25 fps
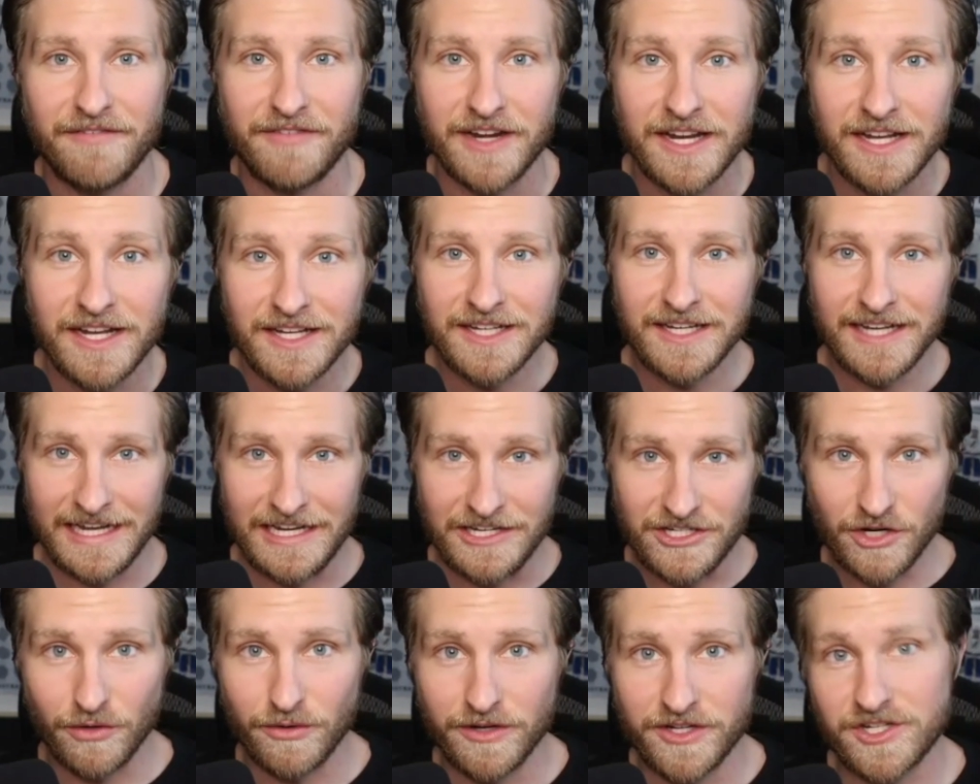And
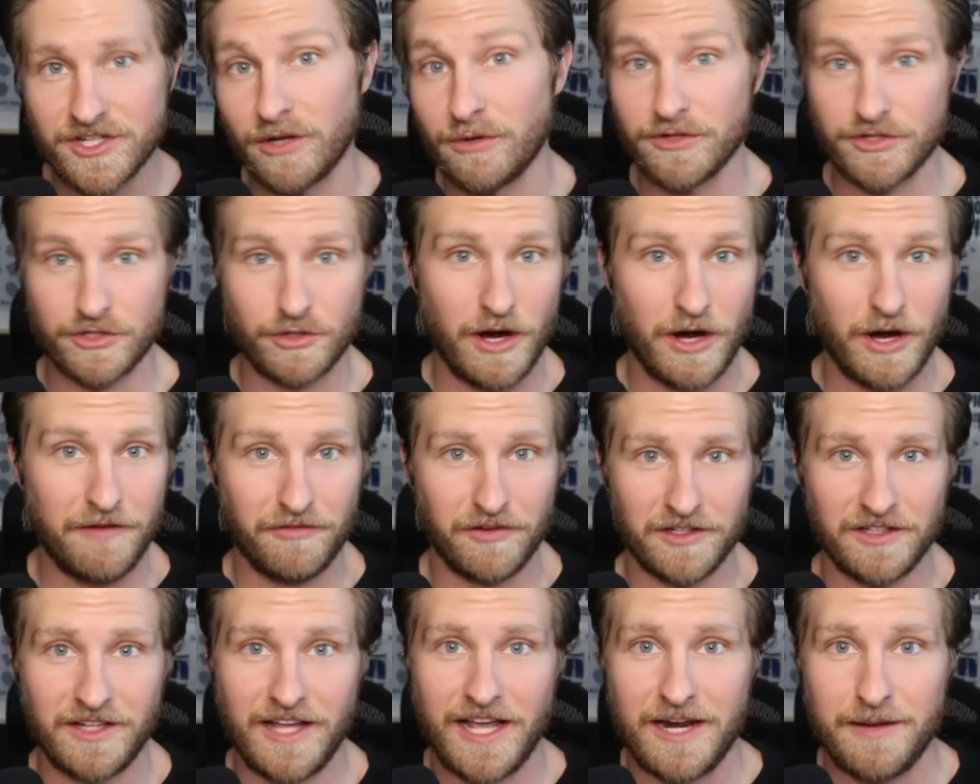in doing so, it was great for
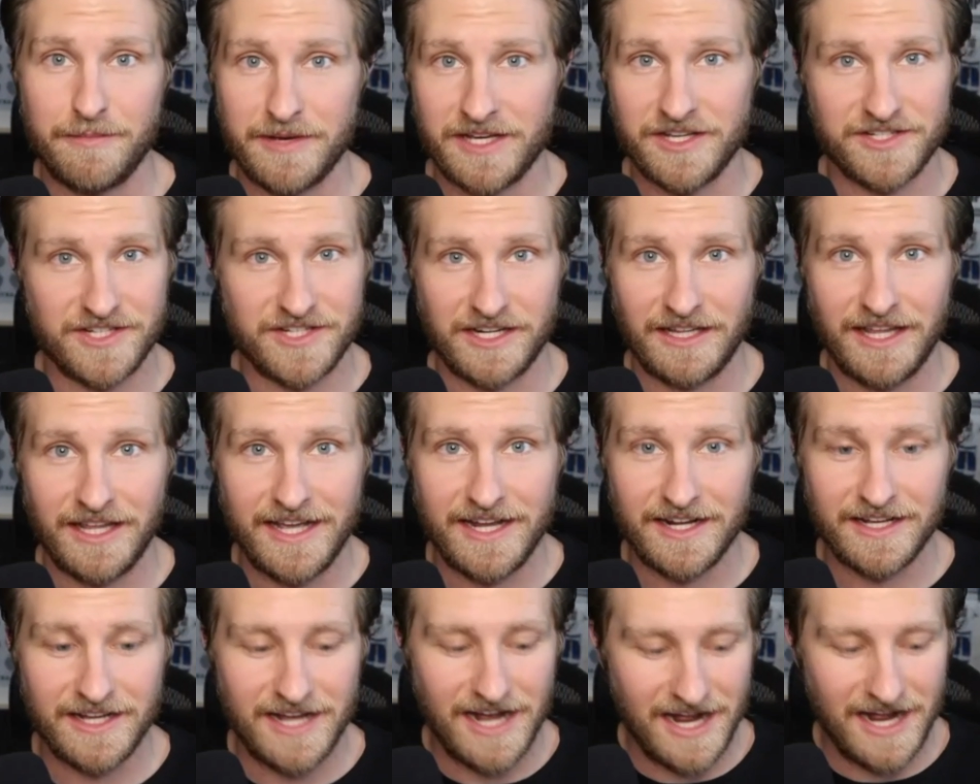Atlanta because
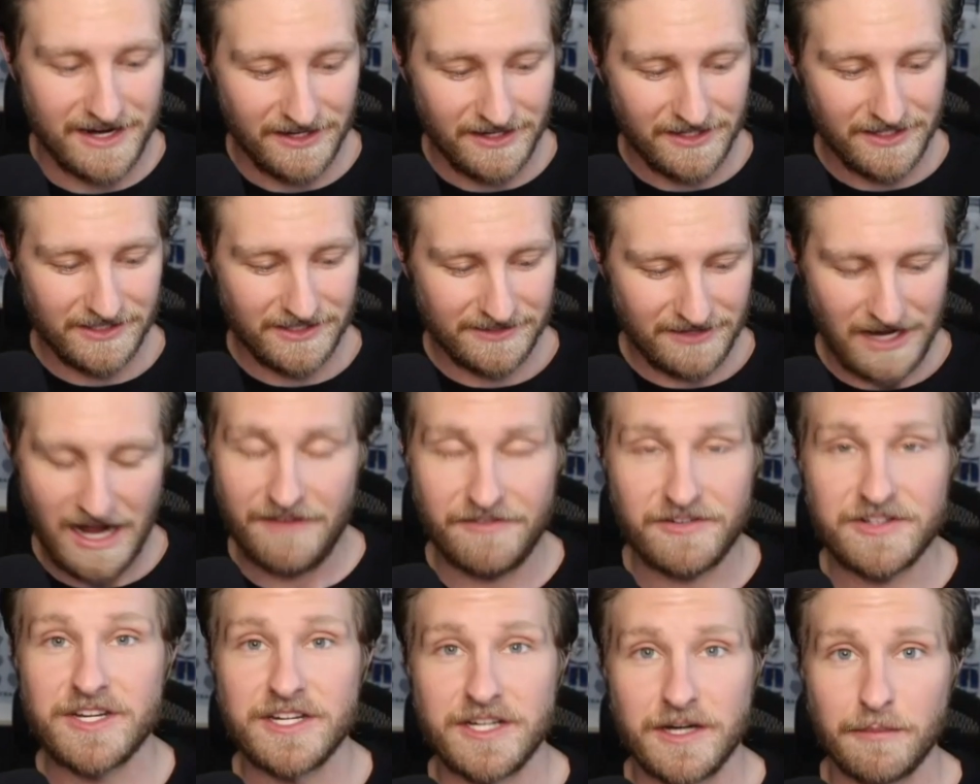Atlanta got
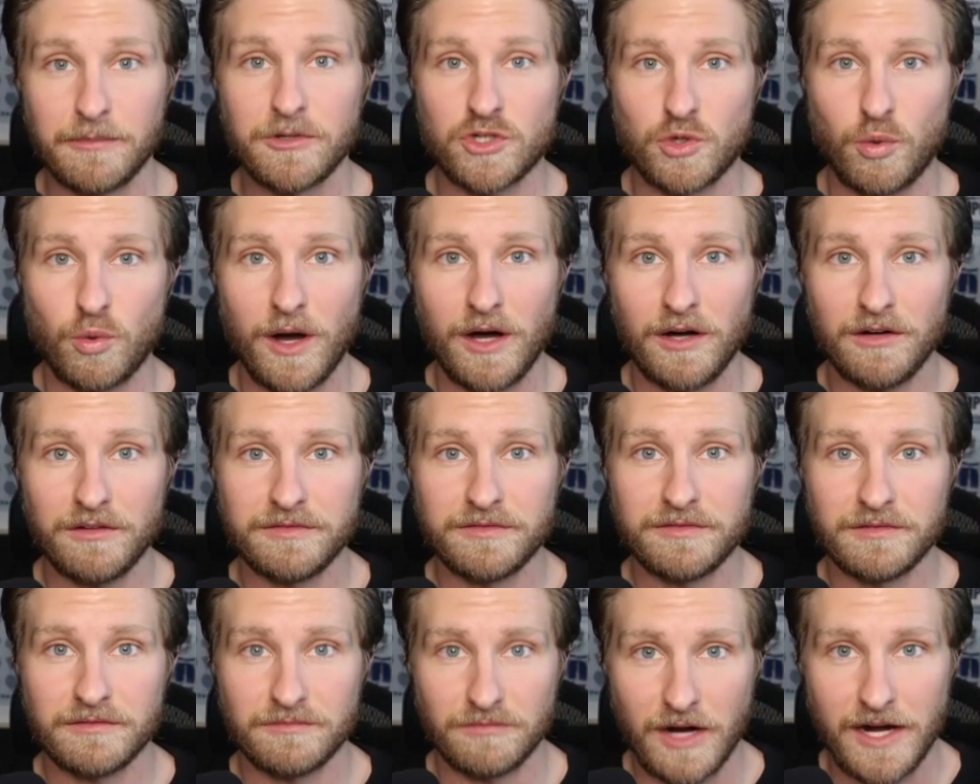obviously number 12
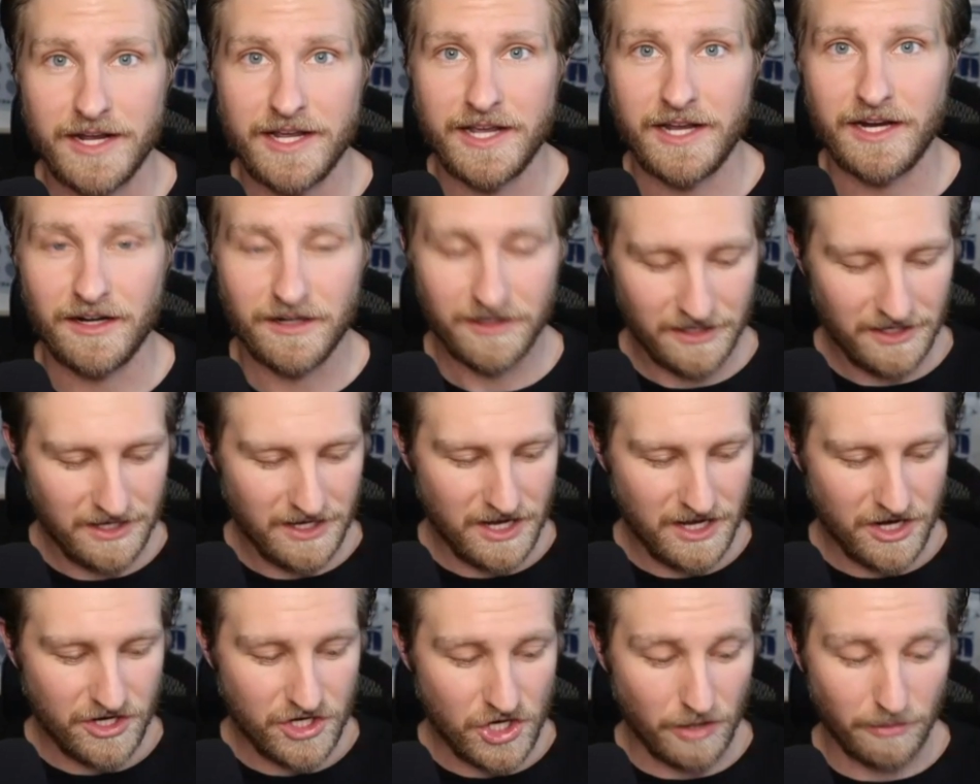right here
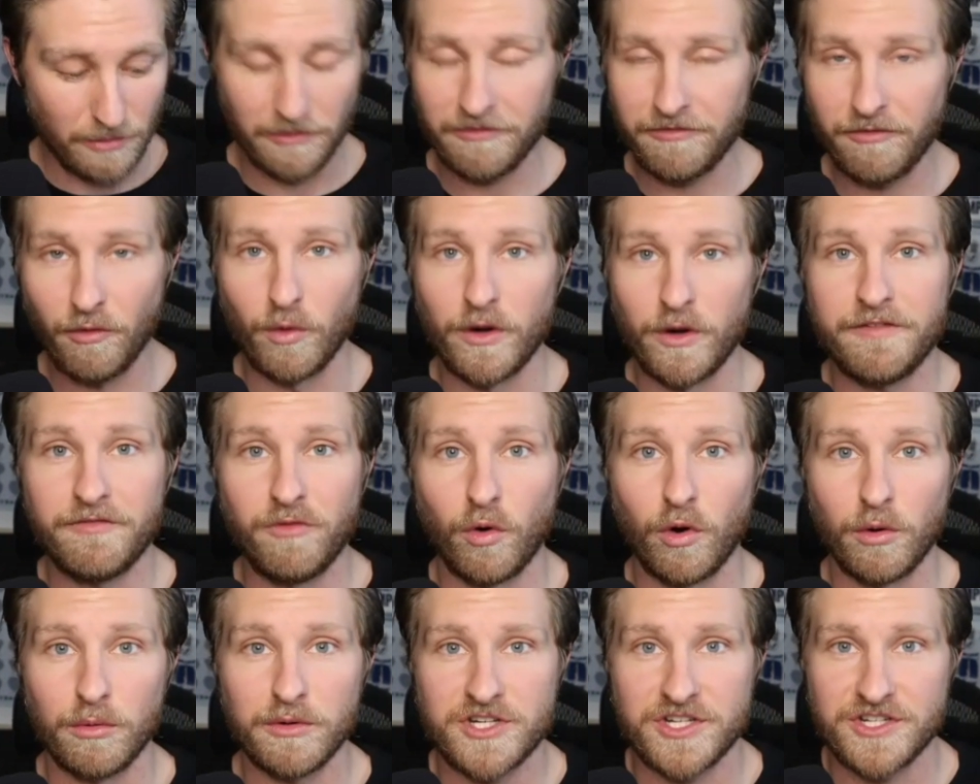number
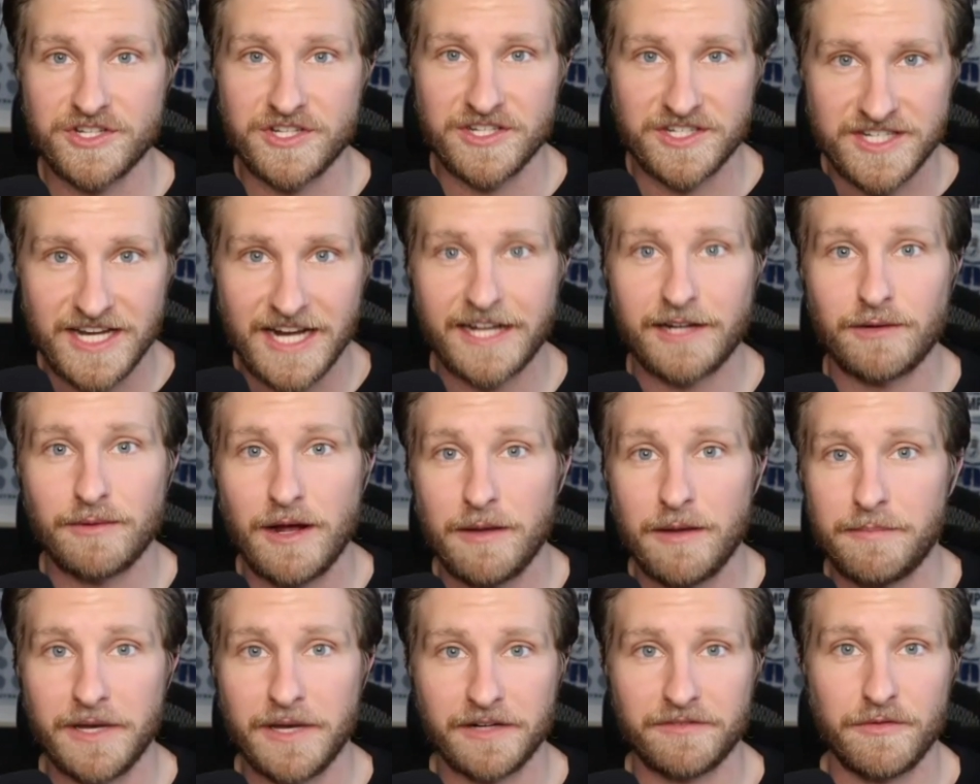44, which is the second
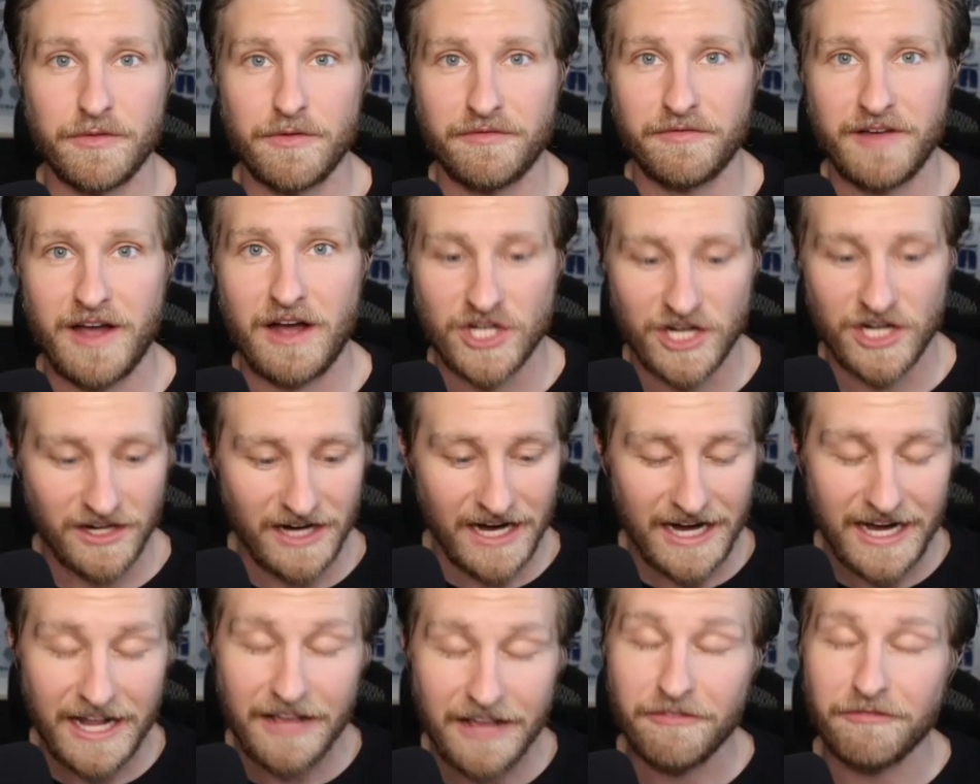round pick from the
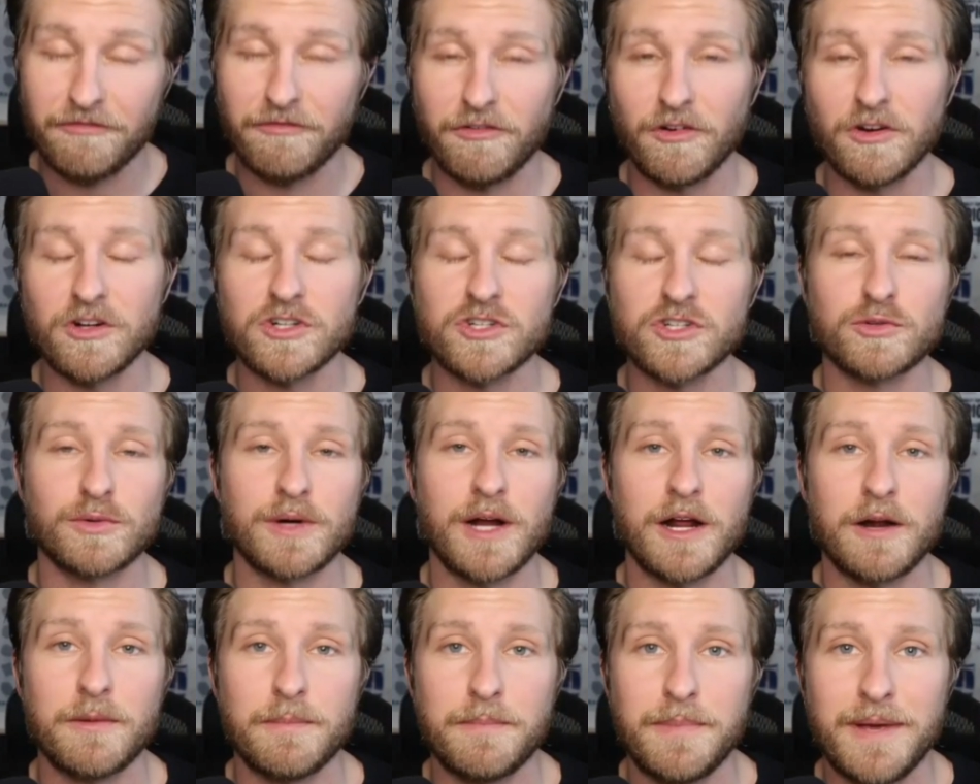Falcons this year, and a
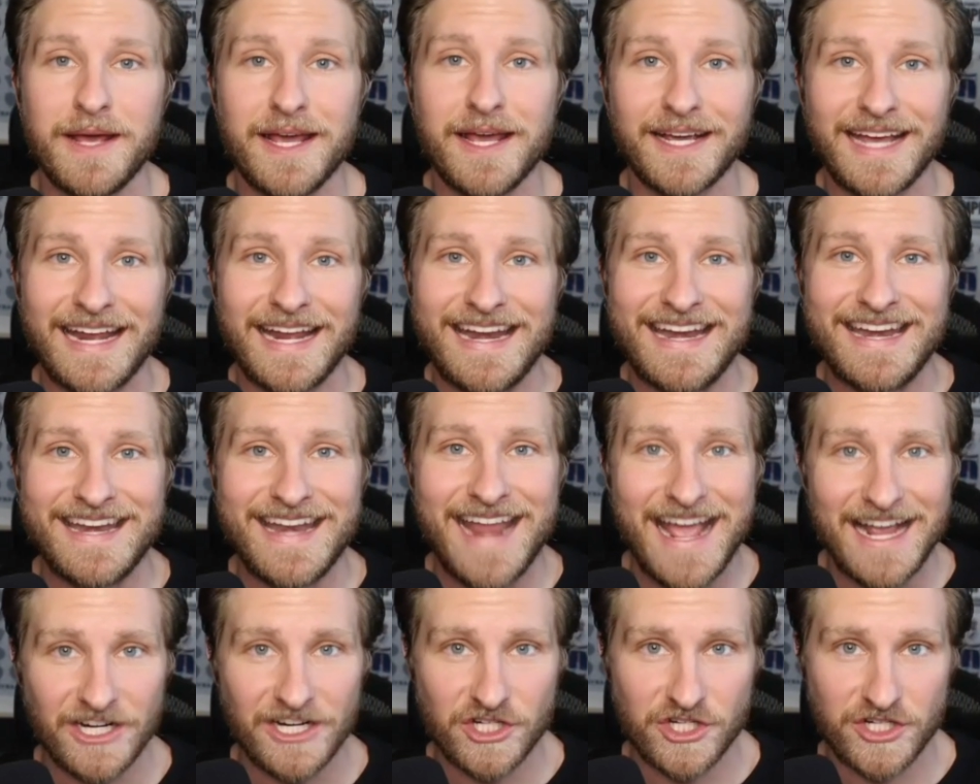first round pick
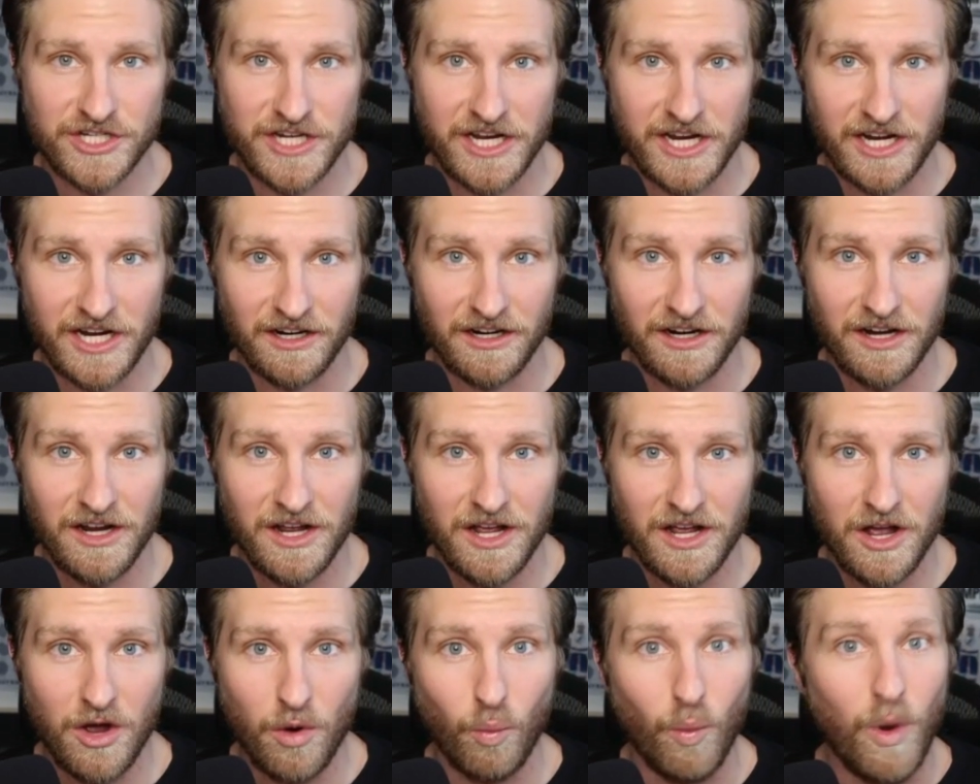next year,